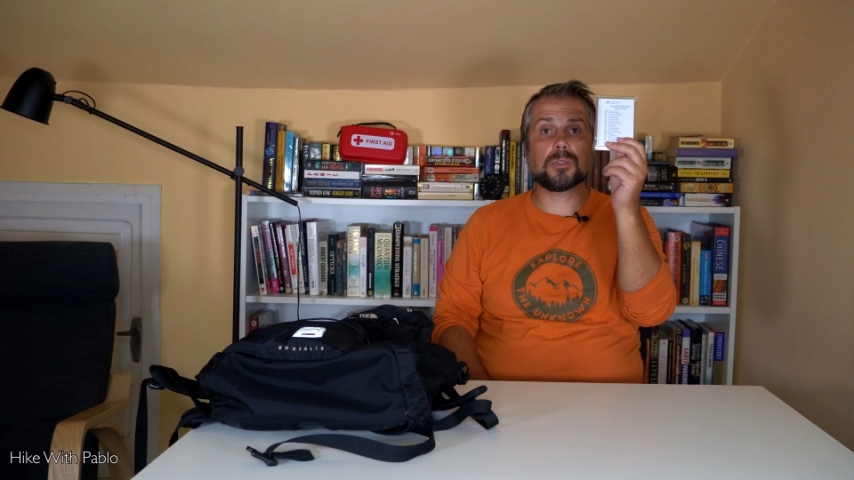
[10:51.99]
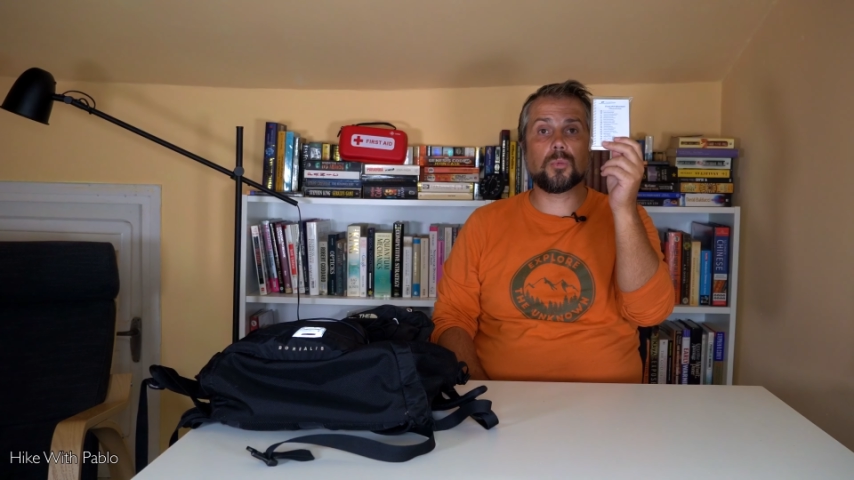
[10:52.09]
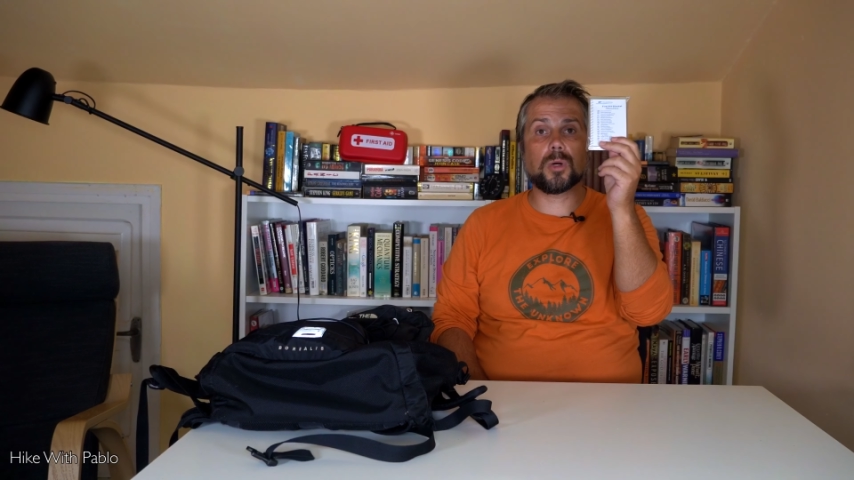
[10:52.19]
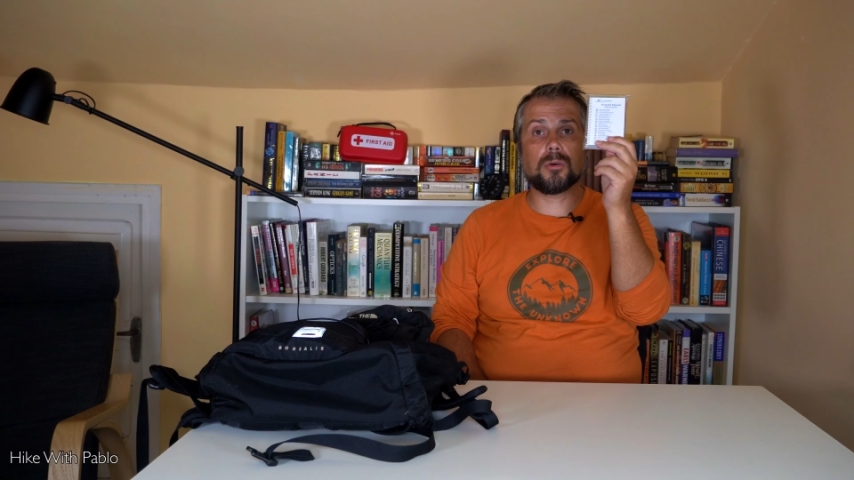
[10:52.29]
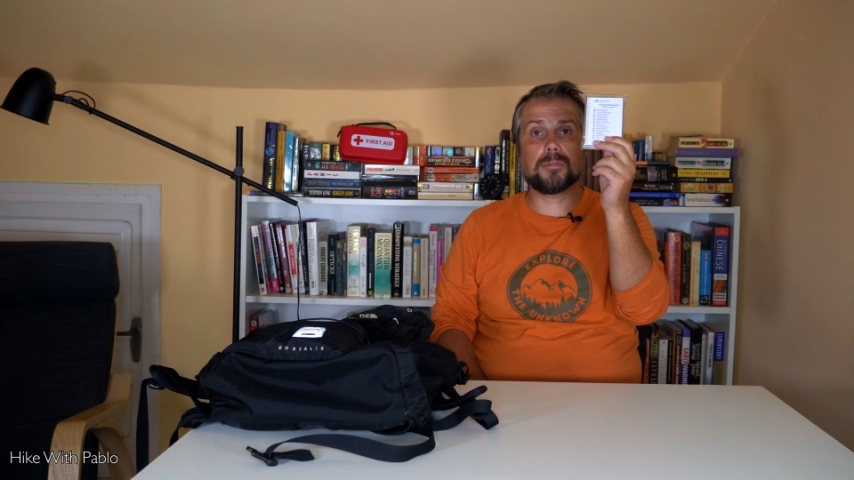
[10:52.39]

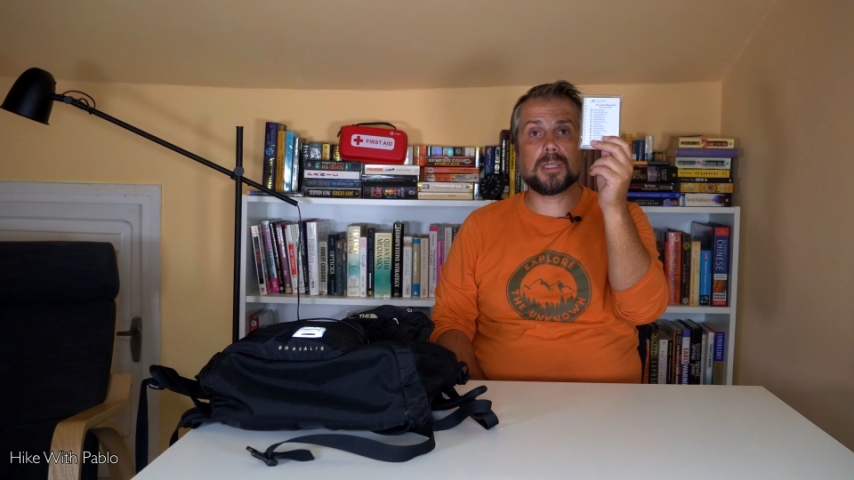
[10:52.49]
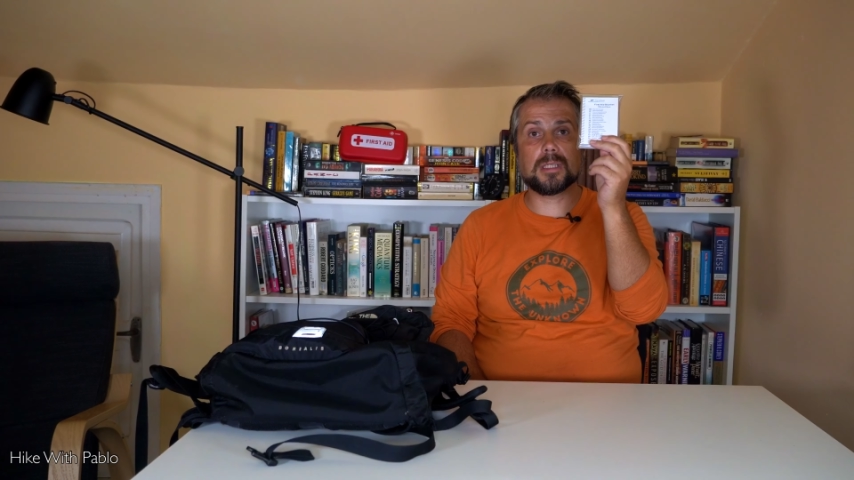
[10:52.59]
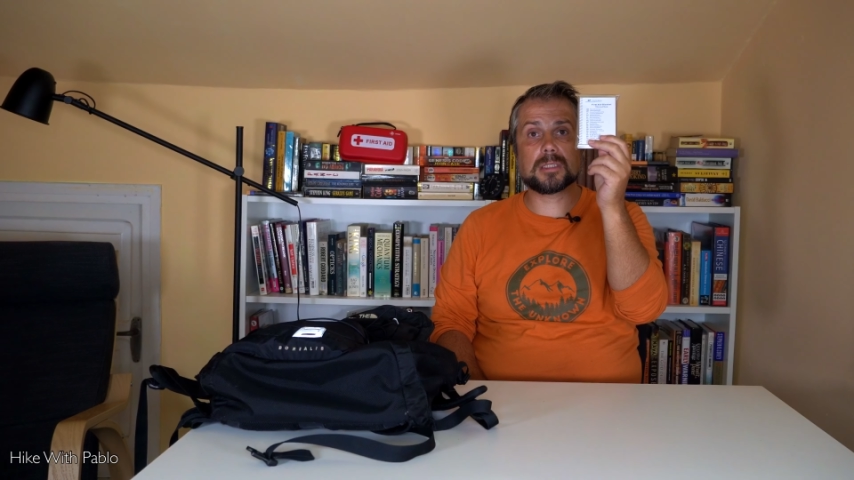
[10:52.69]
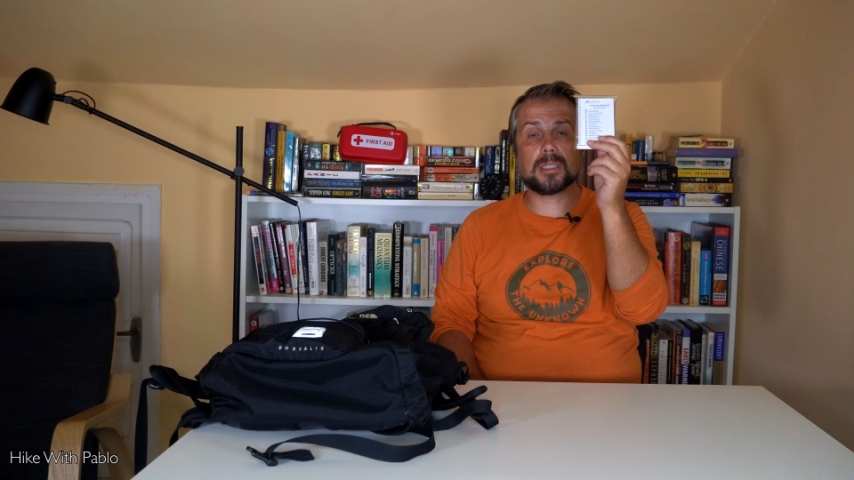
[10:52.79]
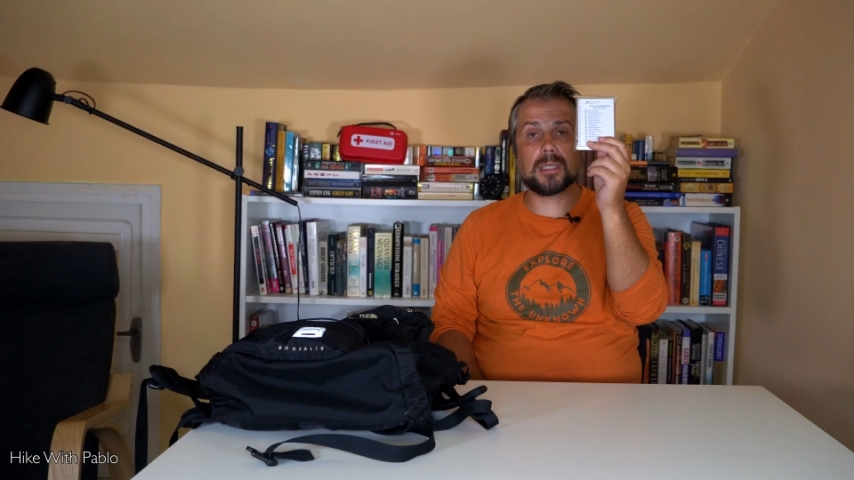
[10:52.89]
one of
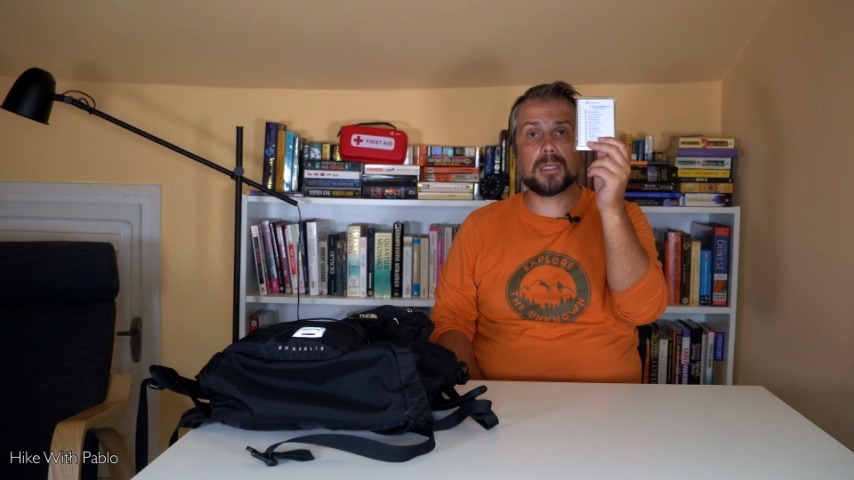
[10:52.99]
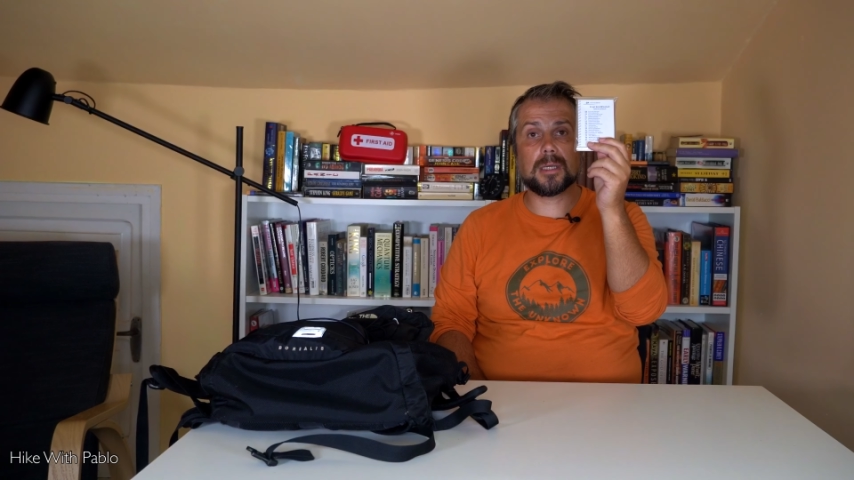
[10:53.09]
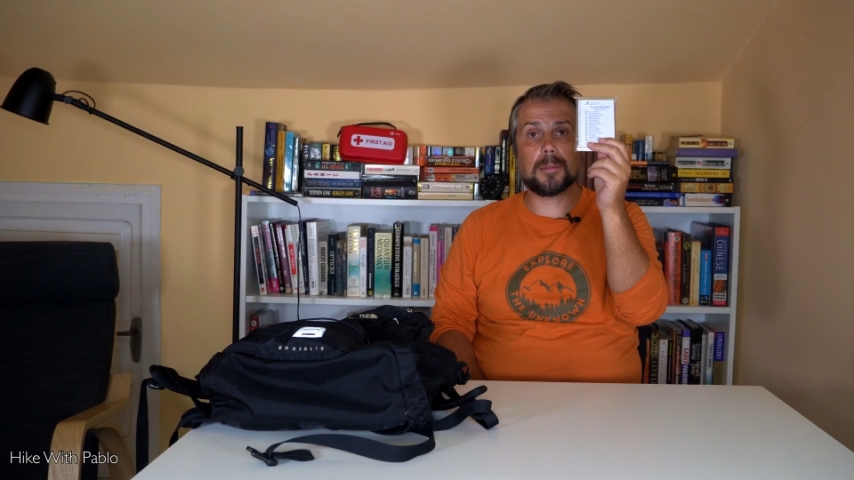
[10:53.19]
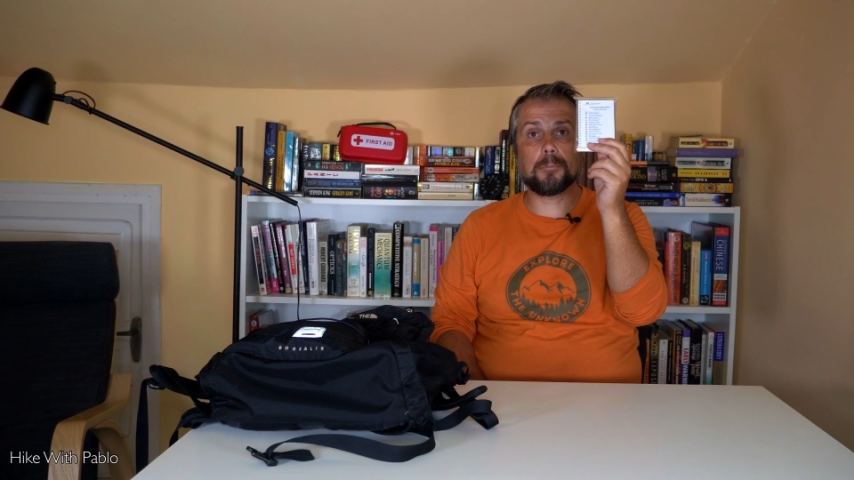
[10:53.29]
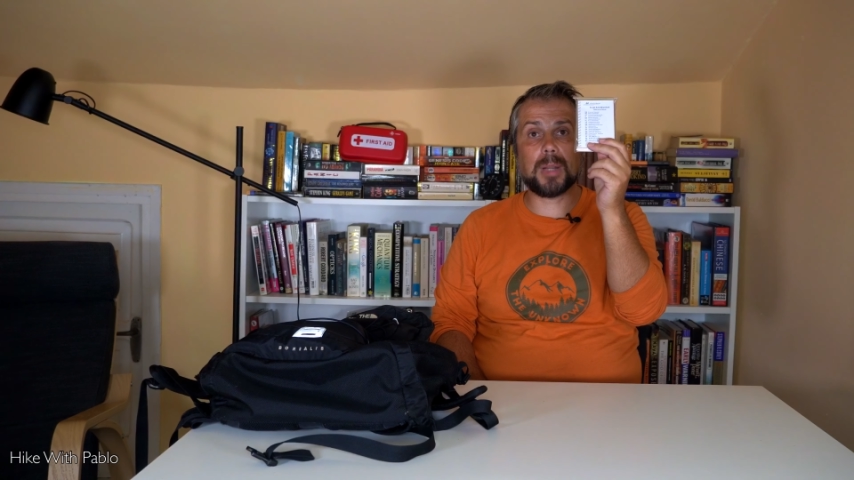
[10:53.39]
these
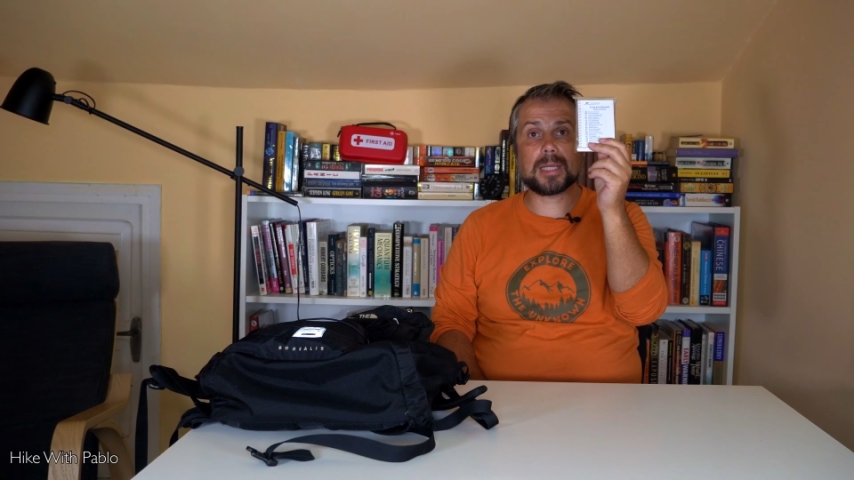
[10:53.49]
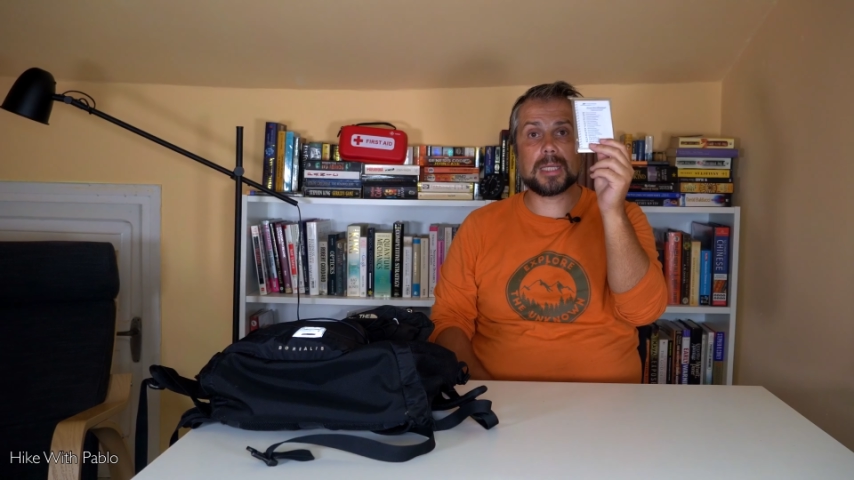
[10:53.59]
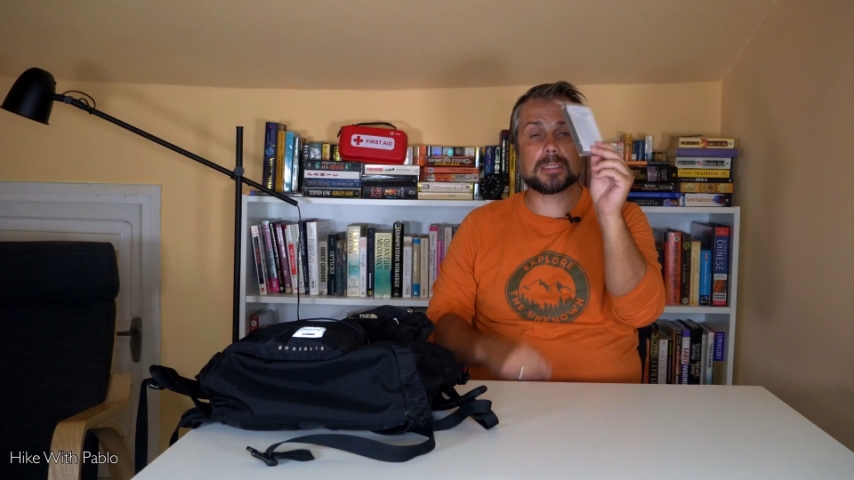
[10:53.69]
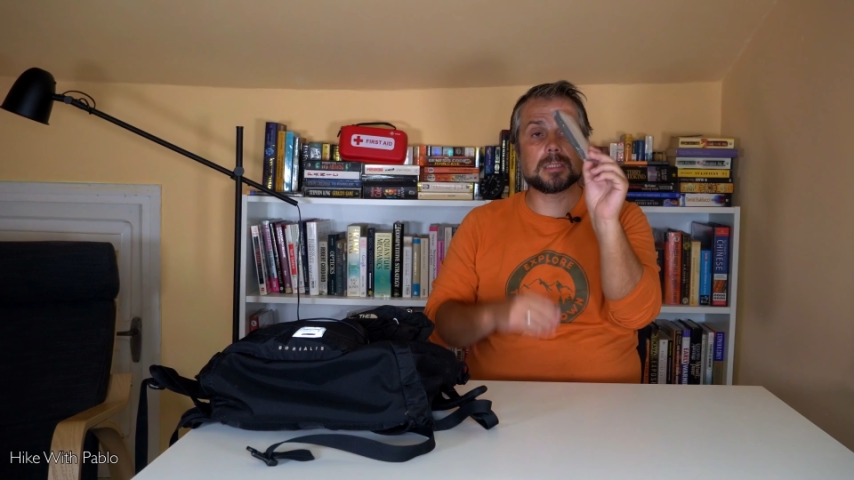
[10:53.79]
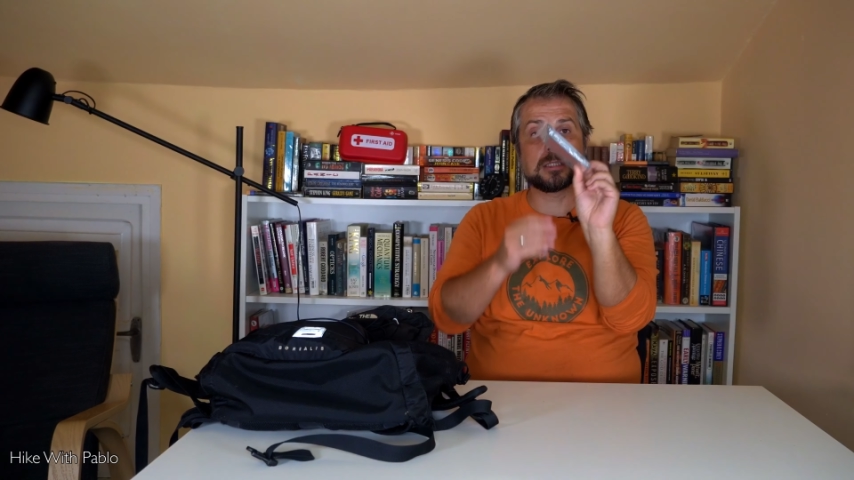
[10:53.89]

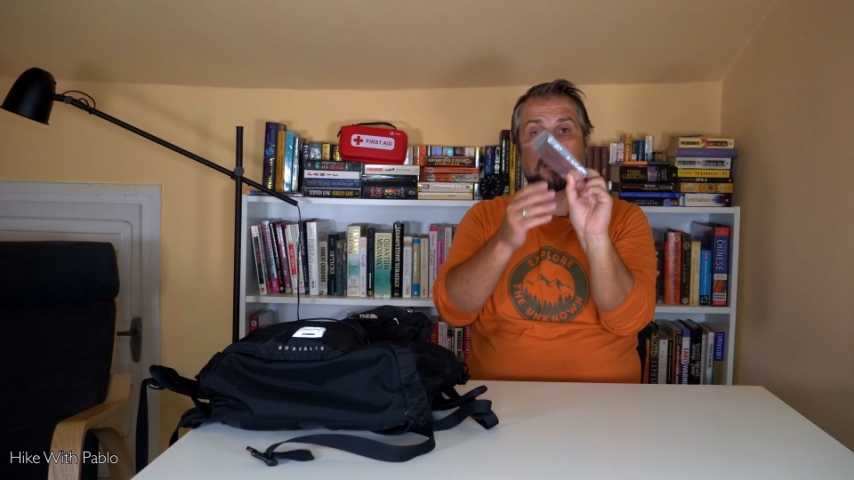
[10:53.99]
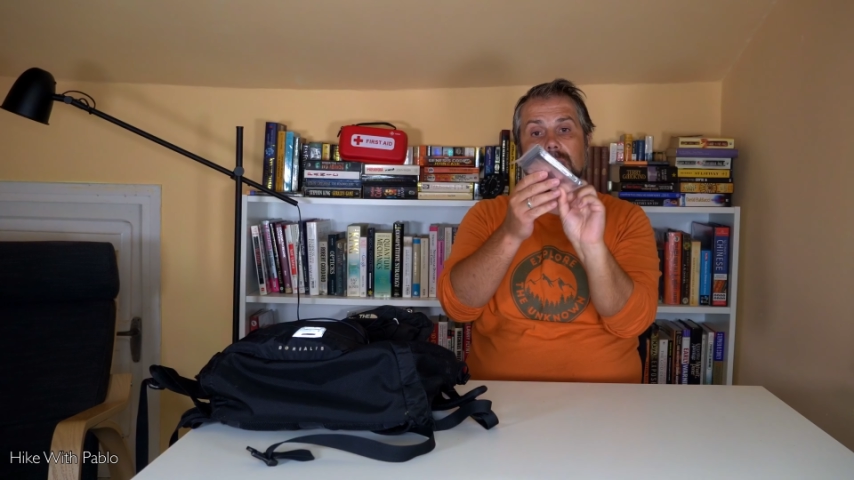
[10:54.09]
blankets,